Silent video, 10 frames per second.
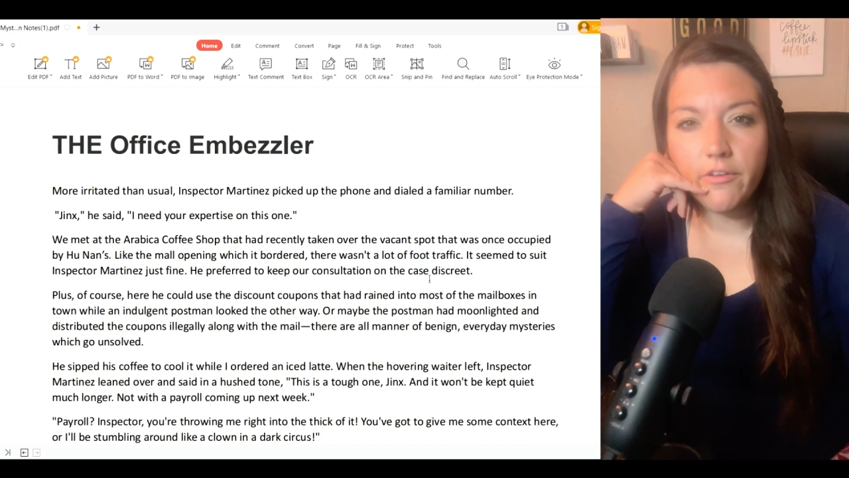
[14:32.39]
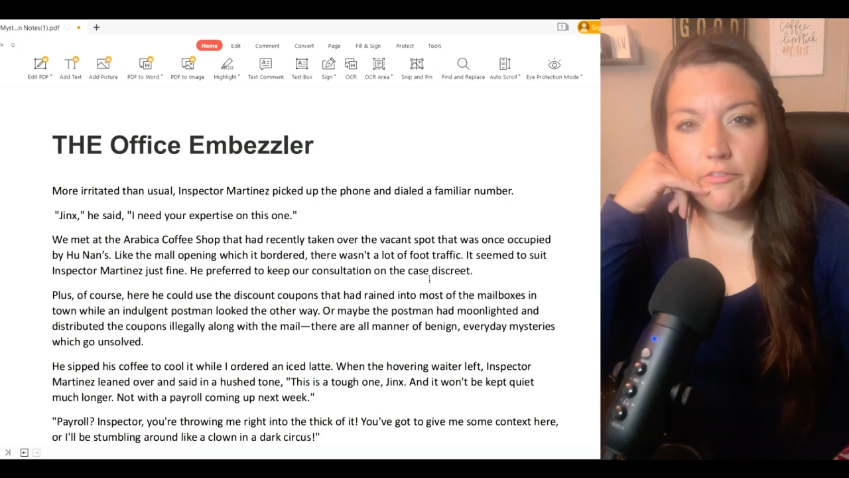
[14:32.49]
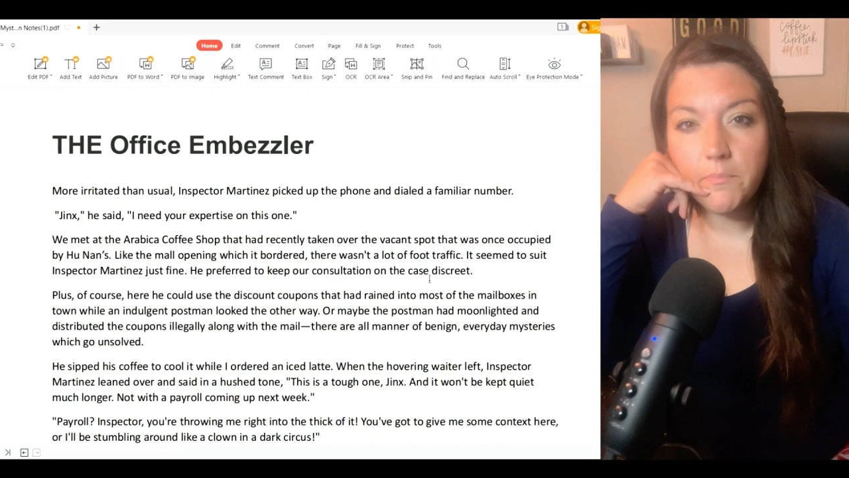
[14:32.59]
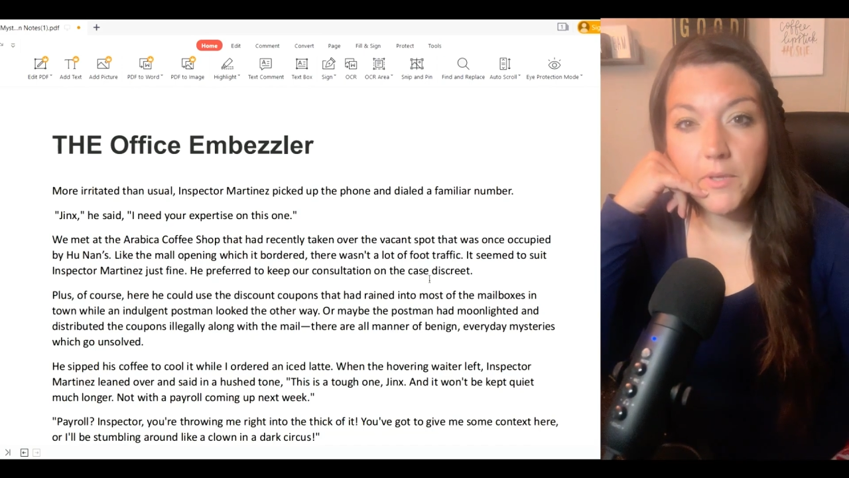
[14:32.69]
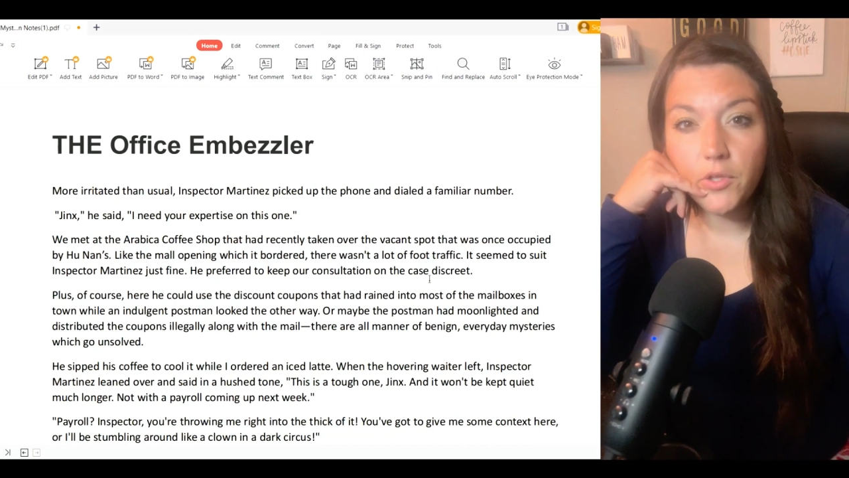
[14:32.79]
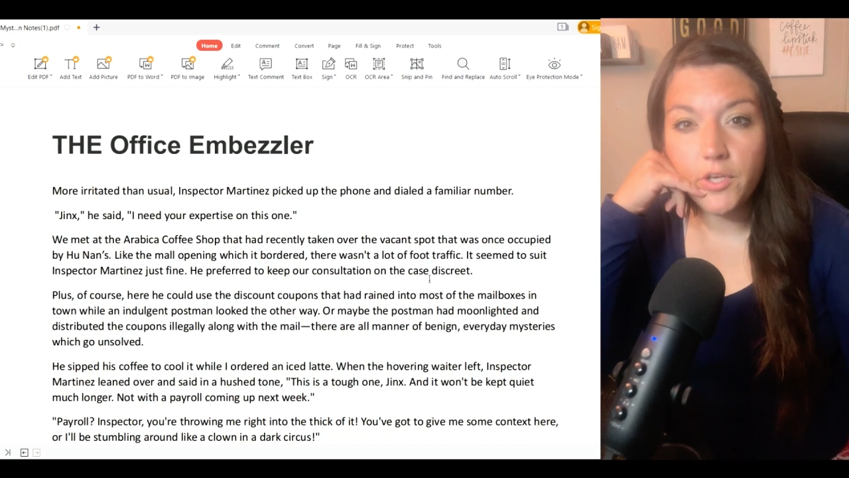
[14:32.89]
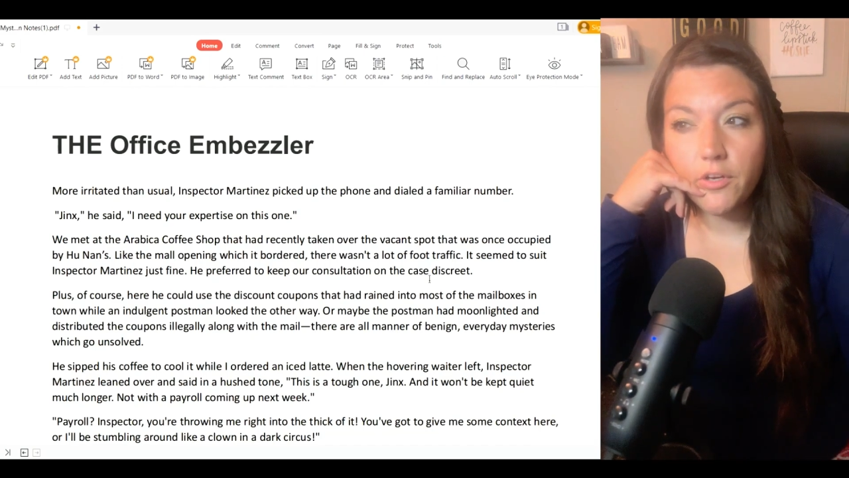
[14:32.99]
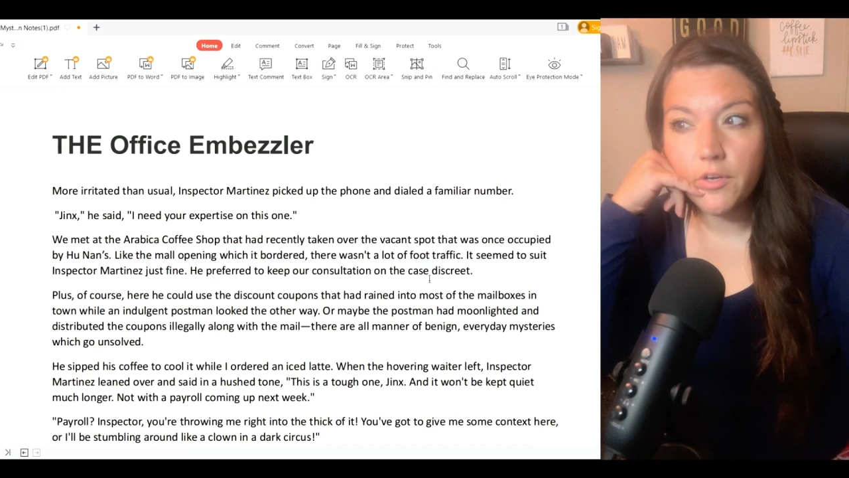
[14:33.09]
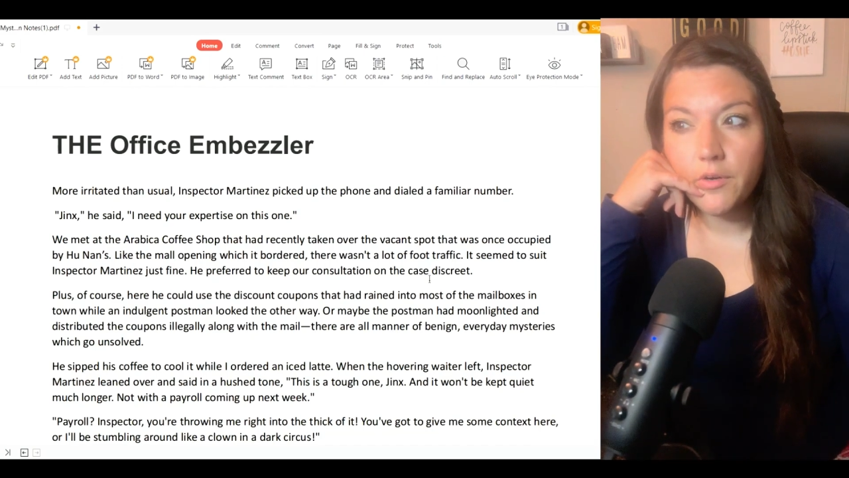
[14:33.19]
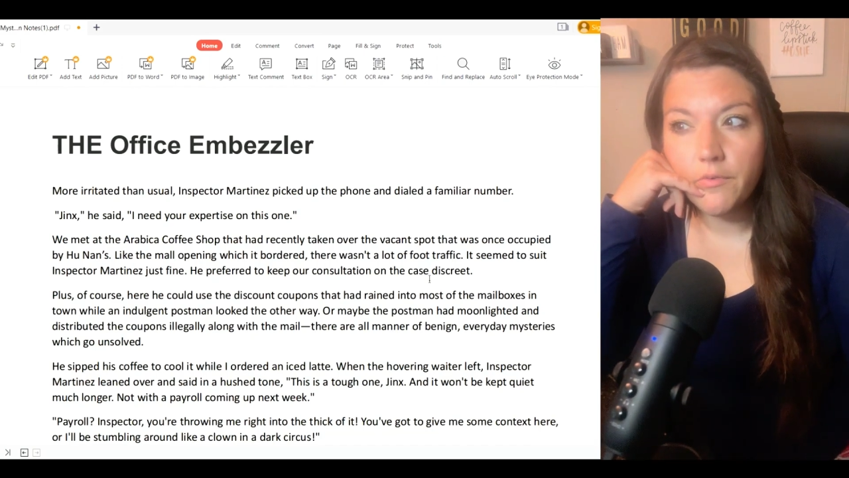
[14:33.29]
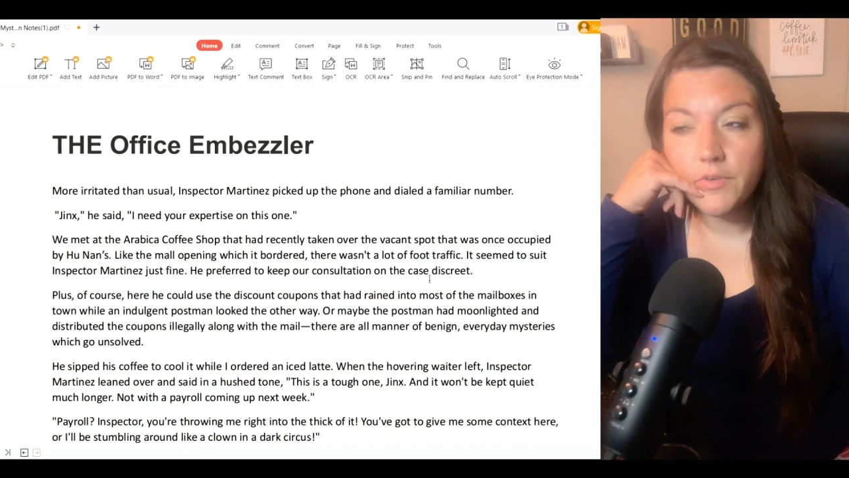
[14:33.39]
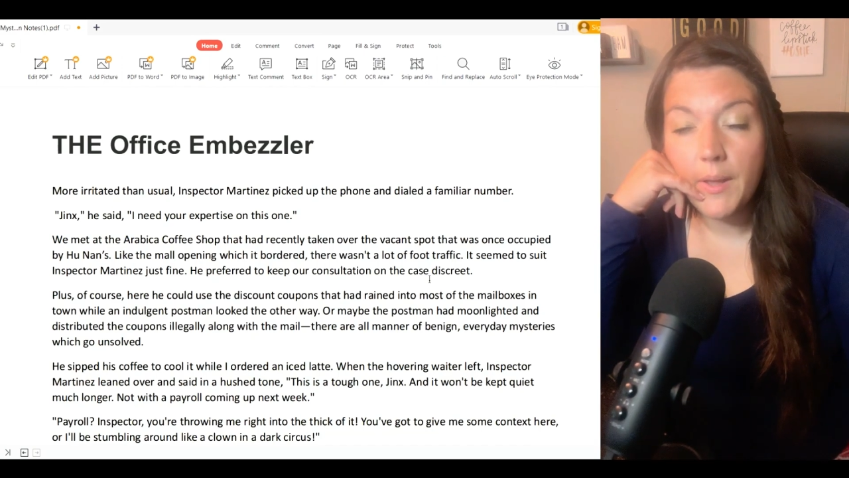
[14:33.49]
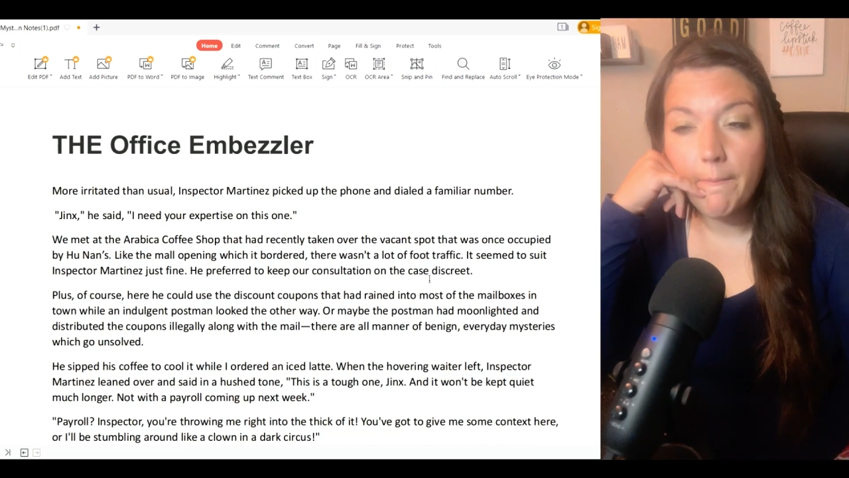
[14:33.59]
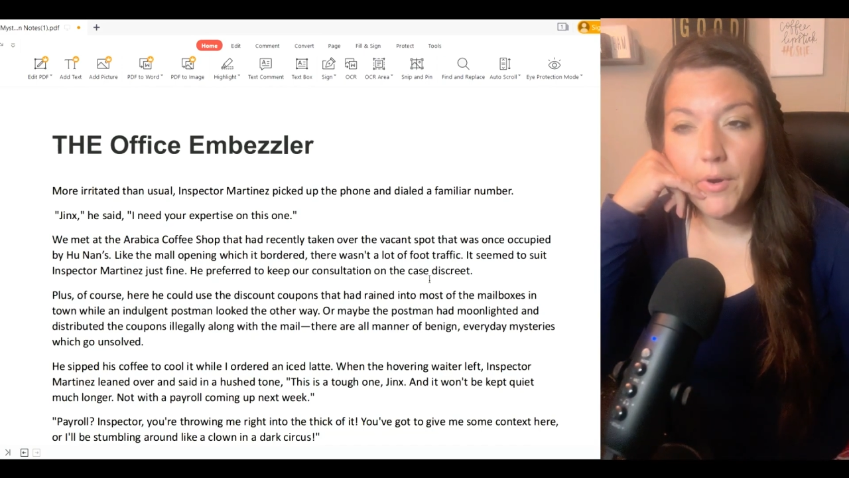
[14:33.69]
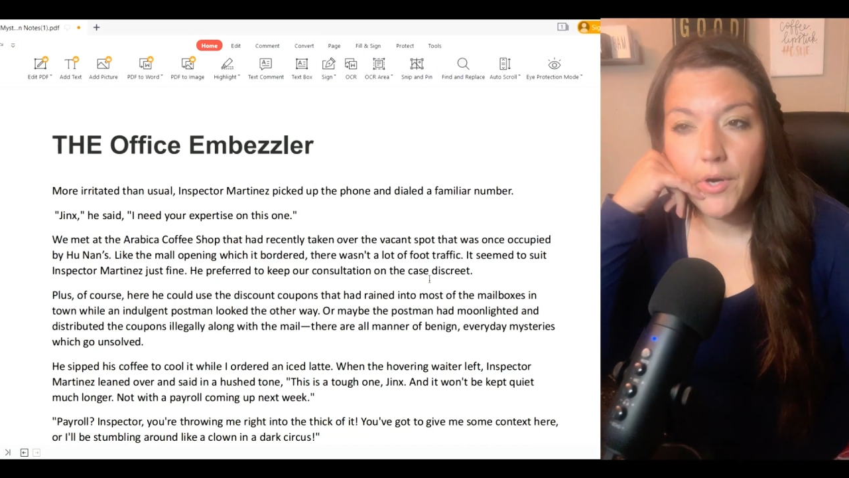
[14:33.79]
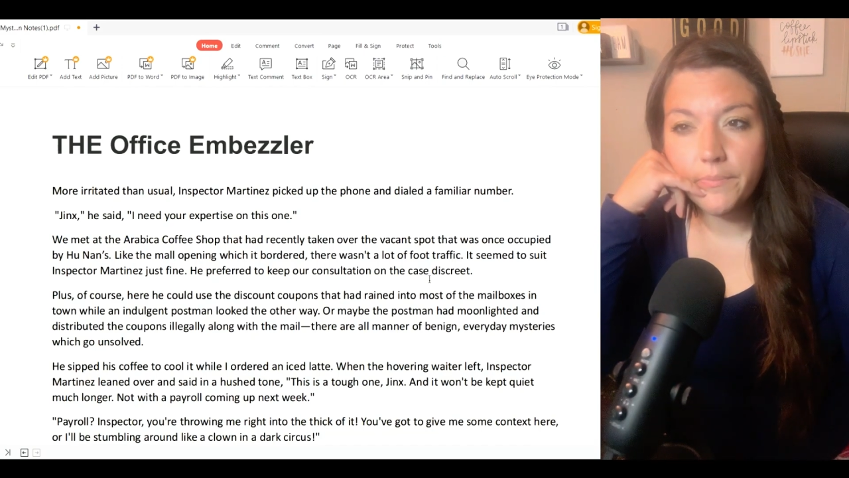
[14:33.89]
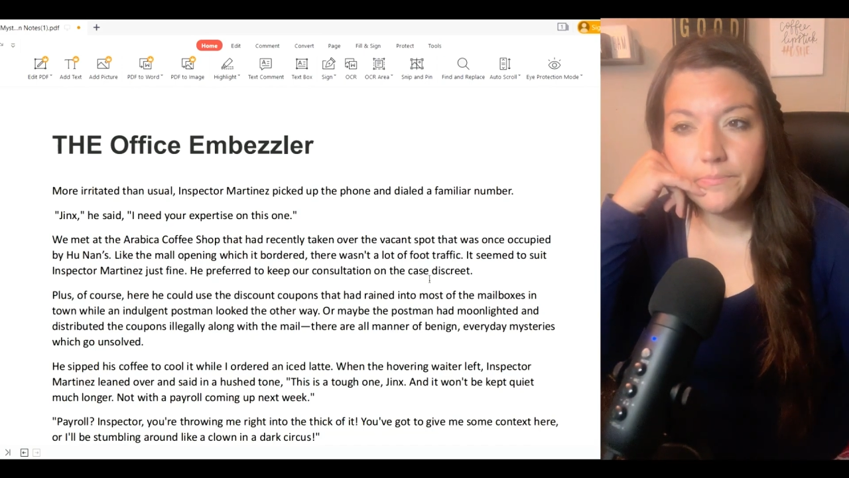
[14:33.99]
a familiar number.